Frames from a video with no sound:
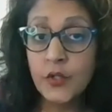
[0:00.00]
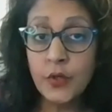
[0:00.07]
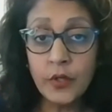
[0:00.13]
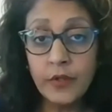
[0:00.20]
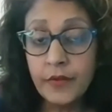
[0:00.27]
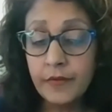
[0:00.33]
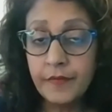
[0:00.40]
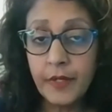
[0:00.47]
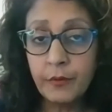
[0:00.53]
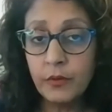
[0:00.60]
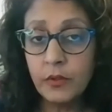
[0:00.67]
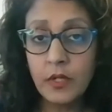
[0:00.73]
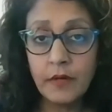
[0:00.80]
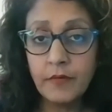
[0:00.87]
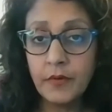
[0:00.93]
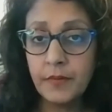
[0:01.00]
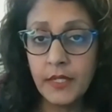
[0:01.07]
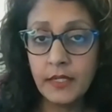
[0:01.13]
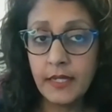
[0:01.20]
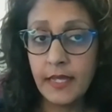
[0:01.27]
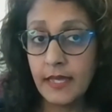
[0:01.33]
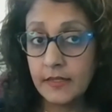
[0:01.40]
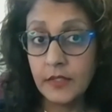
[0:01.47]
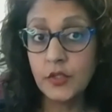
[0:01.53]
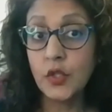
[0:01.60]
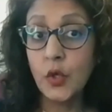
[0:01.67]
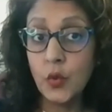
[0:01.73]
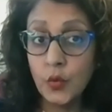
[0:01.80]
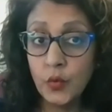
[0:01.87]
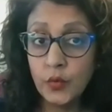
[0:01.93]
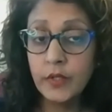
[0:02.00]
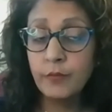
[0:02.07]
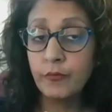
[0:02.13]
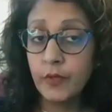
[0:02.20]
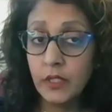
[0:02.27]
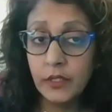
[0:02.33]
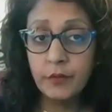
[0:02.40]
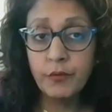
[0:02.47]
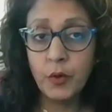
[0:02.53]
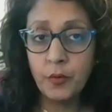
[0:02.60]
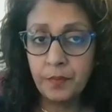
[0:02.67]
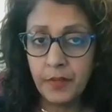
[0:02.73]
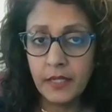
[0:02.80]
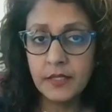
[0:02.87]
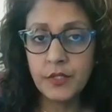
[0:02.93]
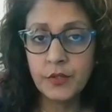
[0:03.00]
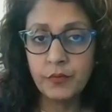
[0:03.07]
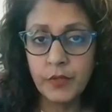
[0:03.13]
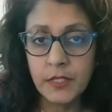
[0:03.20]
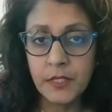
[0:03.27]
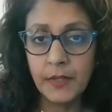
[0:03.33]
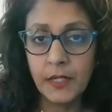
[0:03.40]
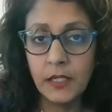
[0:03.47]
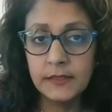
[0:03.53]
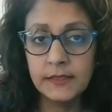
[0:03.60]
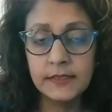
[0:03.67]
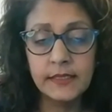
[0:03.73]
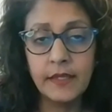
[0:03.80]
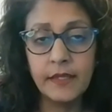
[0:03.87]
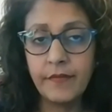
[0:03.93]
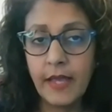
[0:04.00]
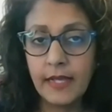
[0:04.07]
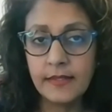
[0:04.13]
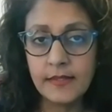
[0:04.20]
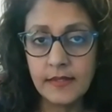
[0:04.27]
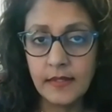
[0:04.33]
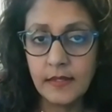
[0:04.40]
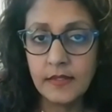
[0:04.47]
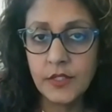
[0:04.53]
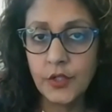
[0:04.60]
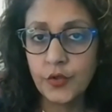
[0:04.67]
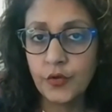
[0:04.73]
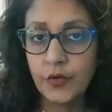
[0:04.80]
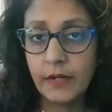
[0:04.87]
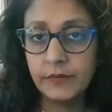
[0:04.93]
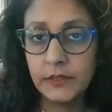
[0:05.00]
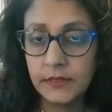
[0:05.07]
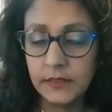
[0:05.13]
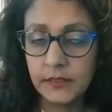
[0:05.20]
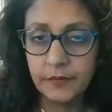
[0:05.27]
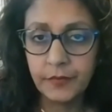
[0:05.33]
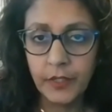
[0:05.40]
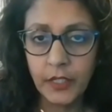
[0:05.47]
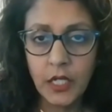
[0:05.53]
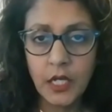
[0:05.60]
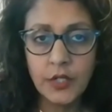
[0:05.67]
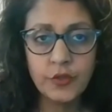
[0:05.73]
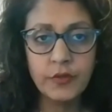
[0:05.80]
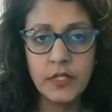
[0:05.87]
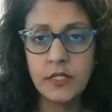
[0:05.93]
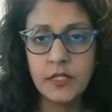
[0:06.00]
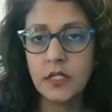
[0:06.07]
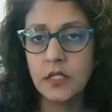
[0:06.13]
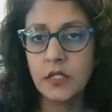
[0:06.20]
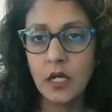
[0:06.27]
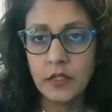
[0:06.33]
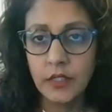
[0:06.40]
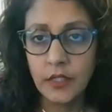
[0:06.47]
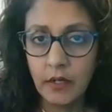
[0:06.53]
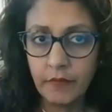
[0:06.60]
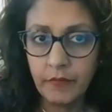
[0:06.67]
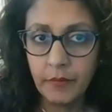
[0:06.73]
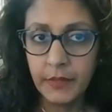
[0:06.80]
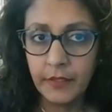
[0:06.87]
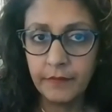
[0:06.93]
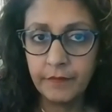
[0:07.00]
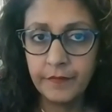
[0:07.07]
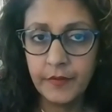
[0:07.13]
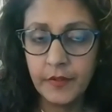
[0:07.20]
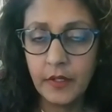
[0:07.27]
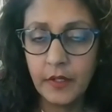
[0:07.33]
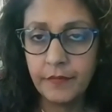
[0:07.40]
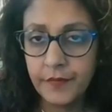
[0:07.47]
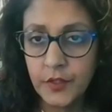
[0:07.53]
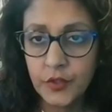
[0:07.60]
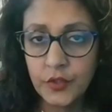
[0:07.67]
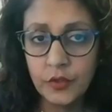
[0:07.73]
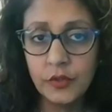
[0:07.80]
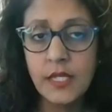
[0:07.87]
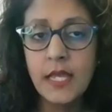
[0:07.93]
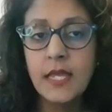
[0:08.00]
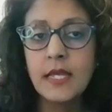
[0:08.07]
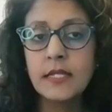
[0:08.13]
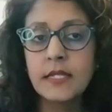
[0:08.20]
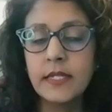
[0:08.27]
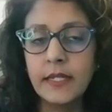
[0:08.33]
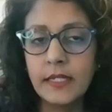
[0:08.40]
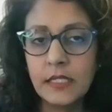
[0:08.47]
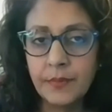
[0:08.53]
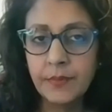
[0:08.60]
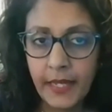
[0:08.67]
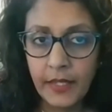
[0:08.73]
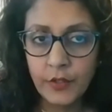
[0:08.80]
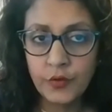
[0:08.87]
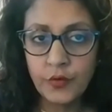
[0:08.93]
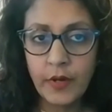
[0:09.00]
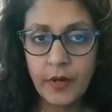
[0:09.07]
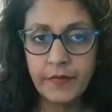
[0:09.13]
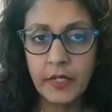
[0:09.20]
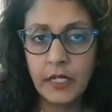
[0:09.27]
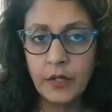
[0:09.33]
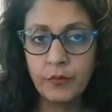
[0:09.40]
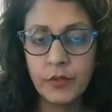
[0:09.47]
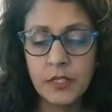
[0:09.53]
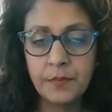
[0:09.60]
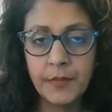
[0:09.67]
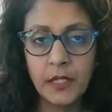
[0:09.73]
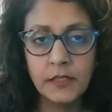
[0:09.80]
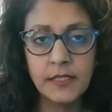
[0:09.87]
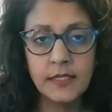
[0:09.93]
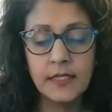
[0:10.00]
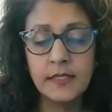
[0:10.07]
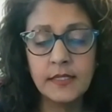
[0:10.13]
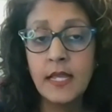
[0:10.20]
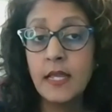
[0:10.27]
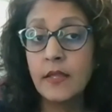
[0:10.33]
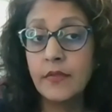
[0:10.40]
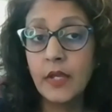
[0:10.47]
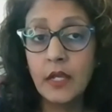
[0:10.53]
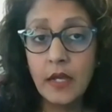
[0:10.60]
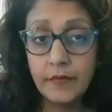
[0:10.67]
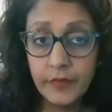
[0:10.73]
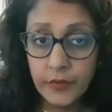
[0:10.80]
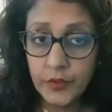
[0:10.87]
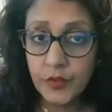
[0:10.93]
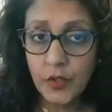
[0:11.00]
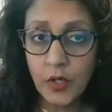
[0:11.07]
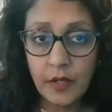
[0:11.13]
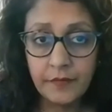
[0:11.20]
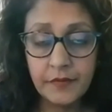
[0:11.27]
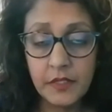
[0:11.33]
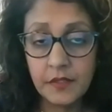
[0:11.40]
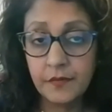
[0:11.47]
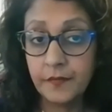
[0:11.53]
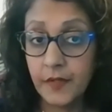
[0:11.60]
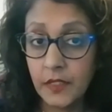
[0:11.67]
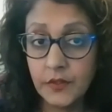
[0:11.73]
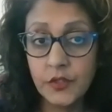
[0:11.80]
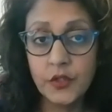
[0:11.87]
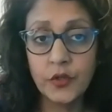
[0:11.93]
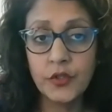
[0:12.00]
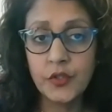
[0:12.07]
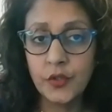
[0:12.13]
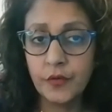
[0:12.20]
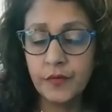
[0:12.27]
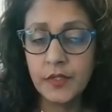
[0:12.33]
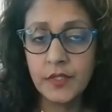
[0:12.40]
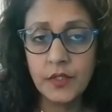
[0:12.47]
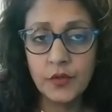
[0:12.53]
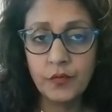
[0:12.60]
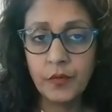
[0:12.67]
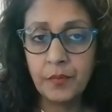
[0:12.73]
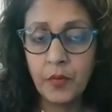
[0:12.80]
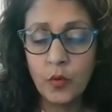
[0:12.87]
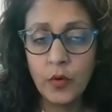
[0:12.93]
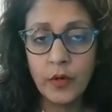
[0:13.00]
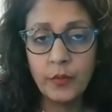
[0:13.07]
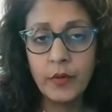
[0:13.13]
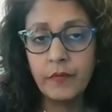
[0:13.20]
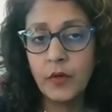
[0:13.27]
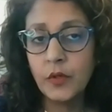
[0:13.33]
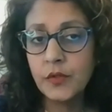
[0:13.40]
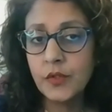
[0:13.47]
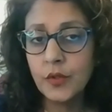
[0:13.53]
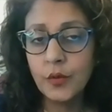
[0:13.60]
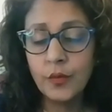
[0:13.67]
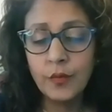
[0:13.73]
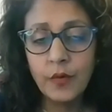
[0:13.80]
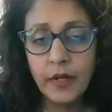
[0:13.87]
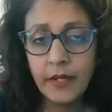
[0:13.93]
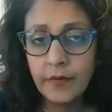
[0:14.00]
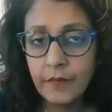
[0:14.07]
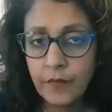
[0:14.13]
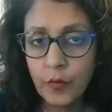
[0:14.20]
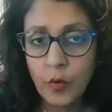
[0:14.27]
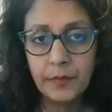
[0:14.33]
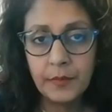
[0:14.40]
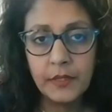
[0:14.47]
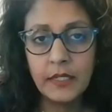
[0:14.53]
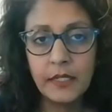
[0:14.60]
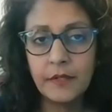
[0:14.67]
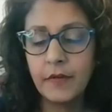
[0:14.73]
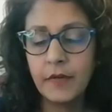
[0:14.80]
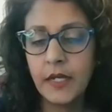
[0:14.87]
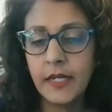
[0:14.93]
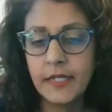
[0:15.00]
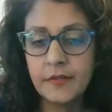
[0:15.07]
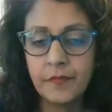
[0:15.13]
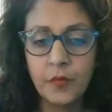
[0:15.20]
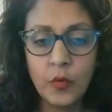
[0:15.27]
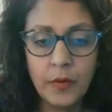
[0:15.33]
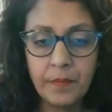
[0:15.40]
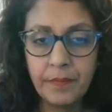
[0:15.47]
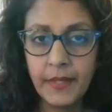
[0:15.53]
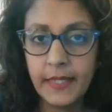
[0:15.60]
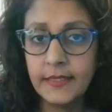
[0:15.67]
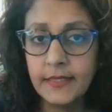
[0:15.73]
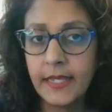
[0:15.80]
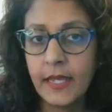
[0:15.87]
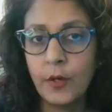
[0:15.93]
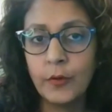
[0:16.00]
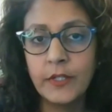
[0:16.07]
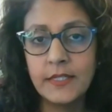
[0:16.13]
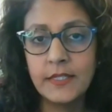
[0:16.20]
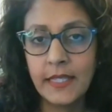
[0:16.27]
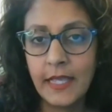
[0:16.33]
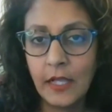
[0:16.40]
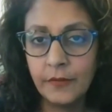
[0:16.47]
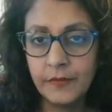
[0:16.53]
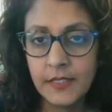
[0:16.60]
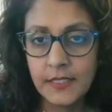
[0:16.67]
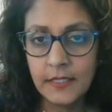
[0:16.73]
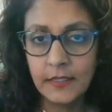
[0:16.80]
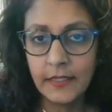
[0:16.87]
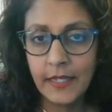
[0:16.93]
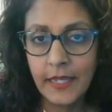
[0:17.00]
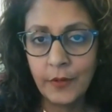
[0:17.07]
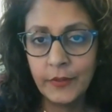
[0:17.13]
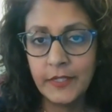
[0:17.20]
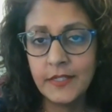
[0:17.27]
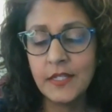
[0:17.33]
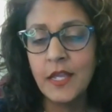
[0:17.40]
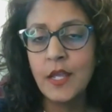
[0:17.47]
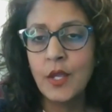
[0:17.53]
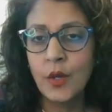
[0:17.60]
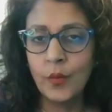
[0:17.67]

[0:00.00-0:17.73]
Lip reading: Sure. The federal government has its own really robust response. They've asked us to travel to different countries, to talk to government officials, to expand trafficking responses. The governor's office funds our services report. We've also informally advised Fort Bend counties, Galveston counties,